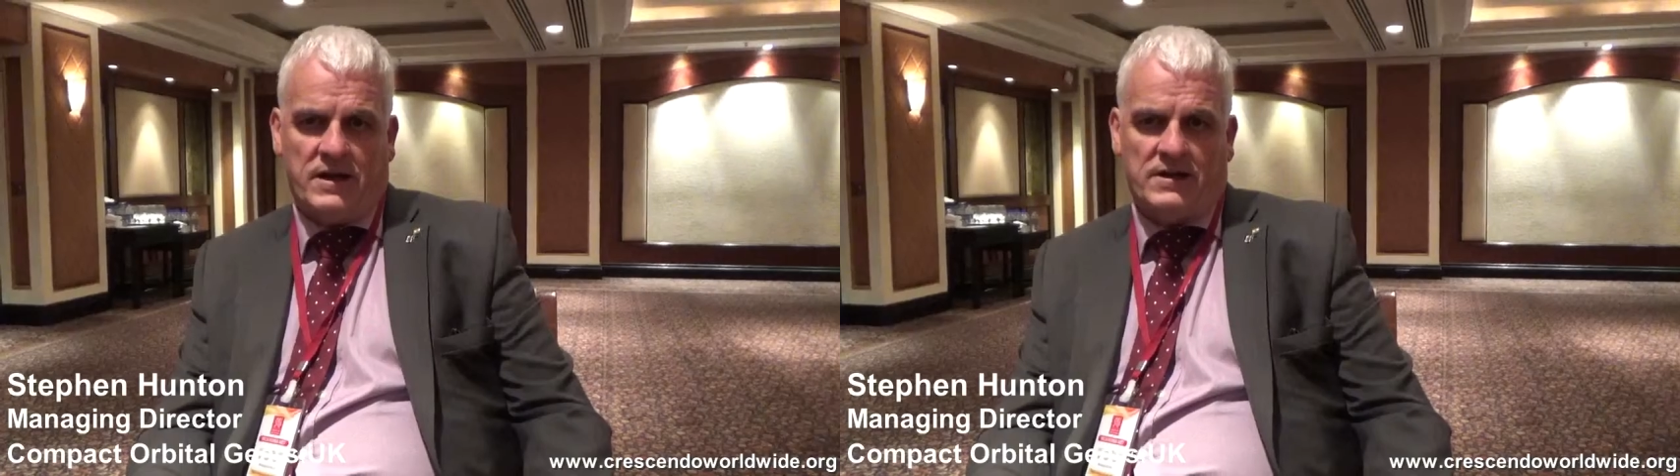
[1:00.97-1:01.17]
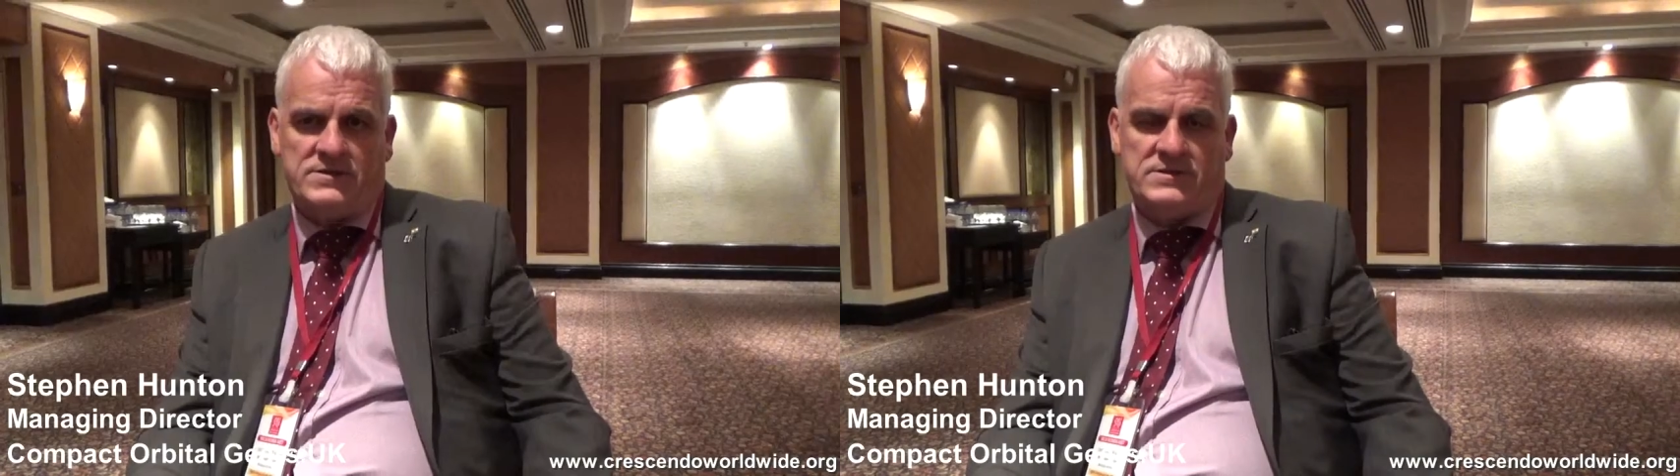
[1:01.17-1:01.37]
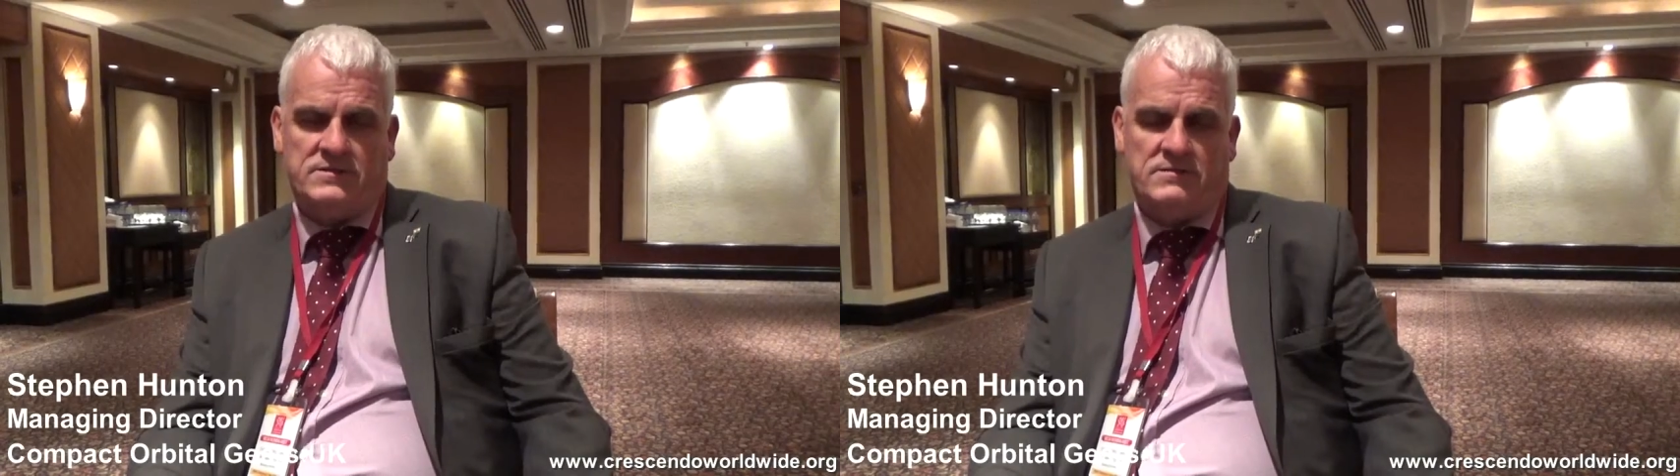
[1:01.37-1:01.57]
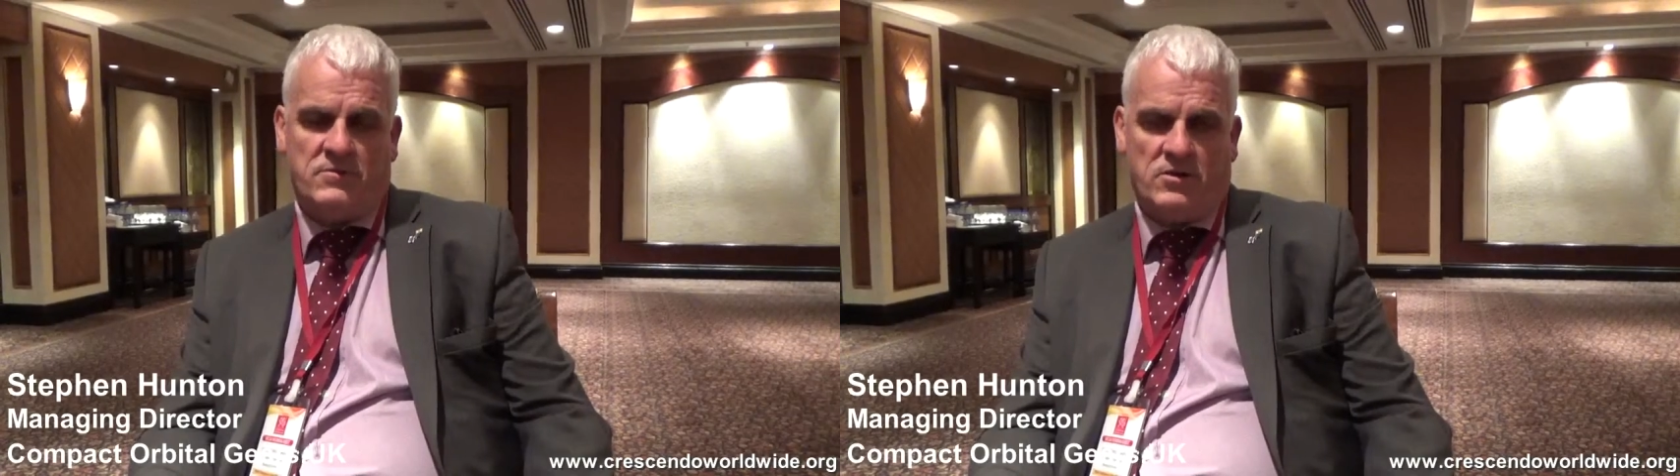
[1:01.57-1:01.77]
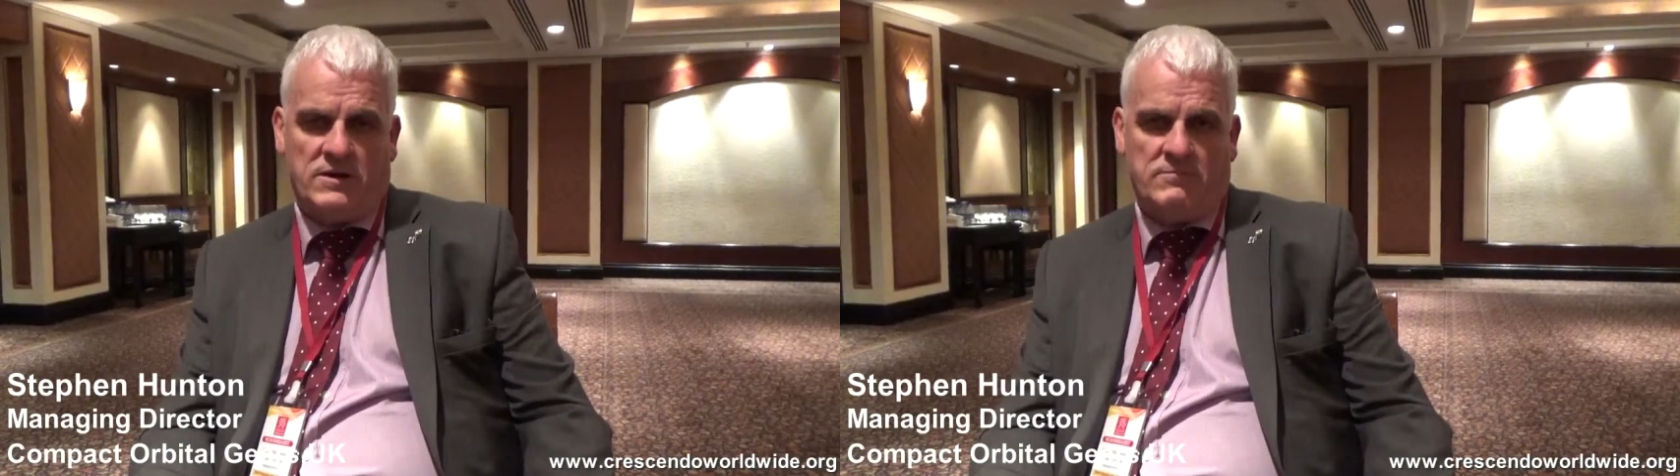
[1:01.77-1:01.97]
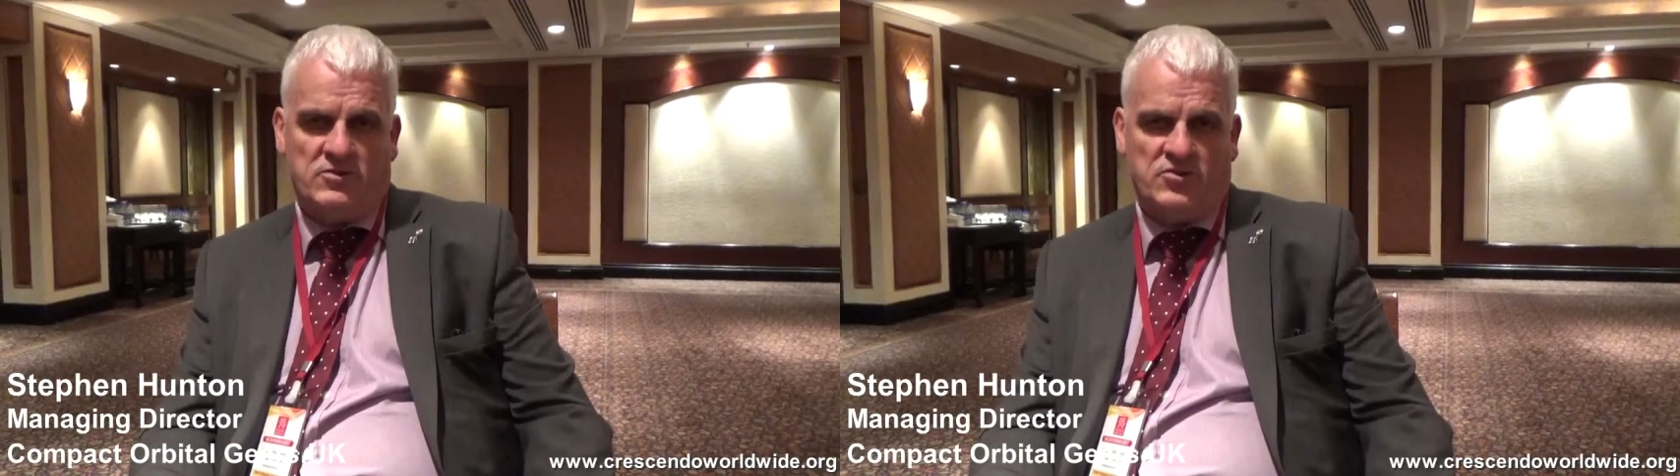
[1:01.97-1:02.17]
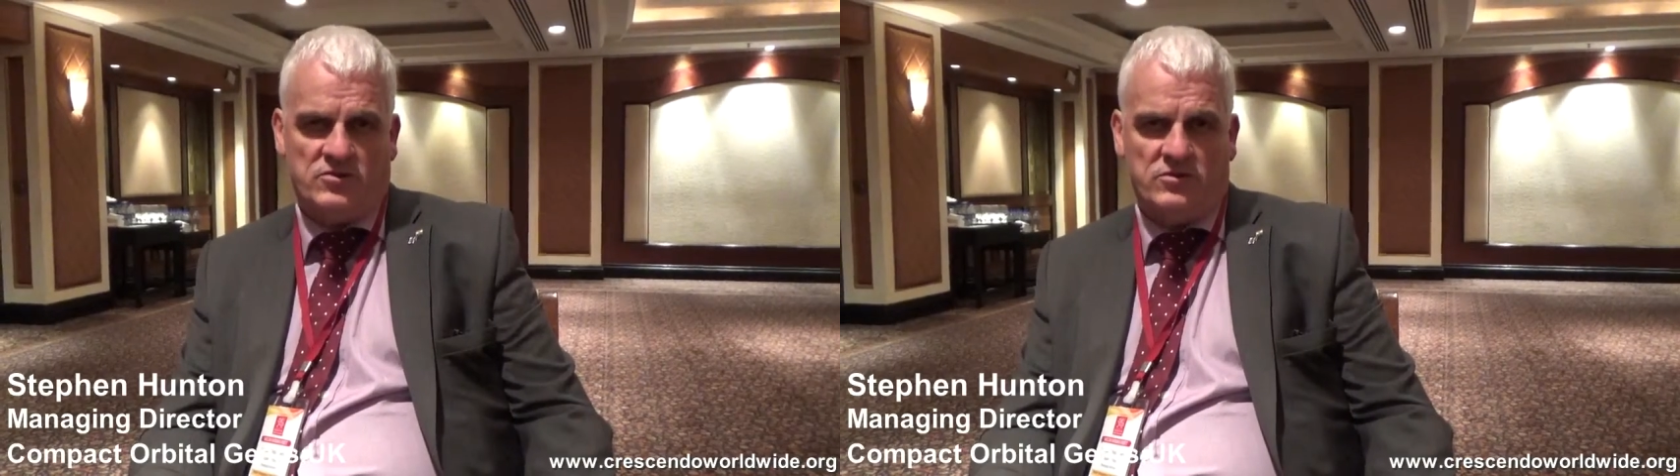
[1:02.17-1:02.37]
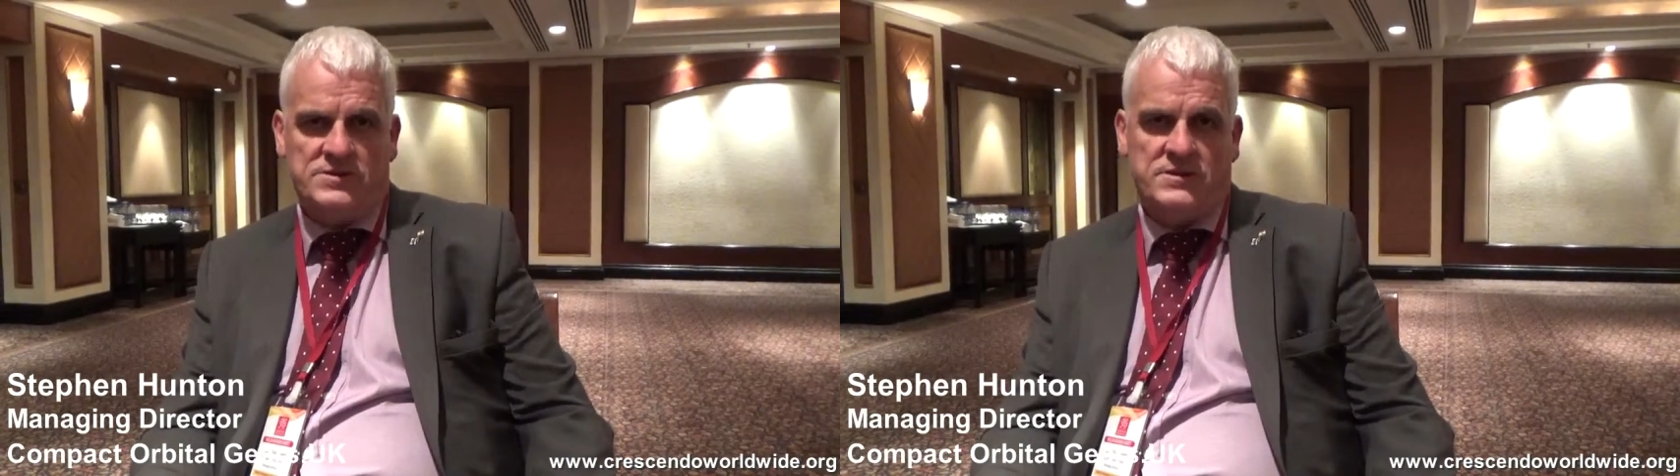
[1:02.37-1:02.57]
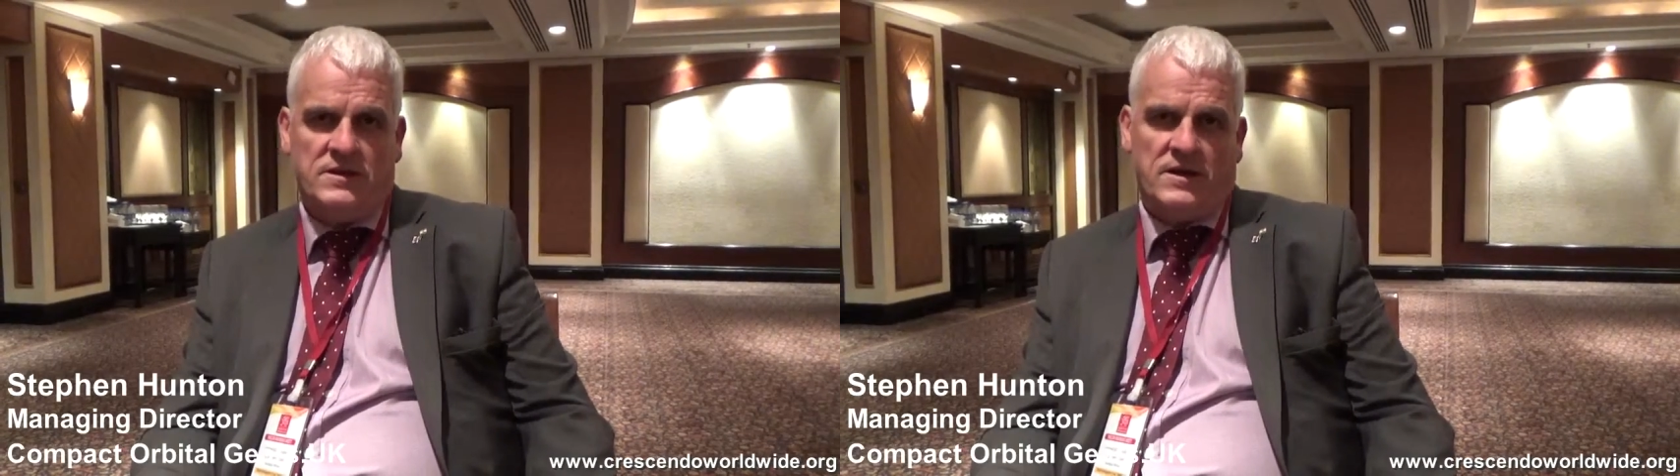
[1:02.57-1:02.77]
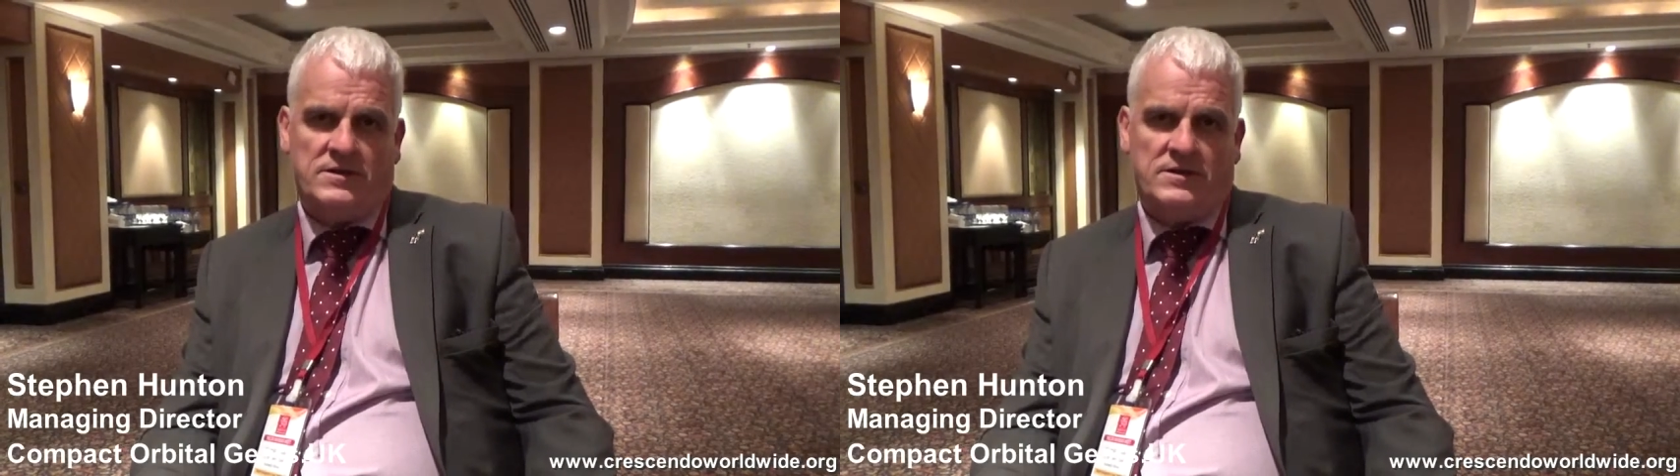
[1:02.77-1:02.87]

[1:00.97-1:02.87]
as the market matures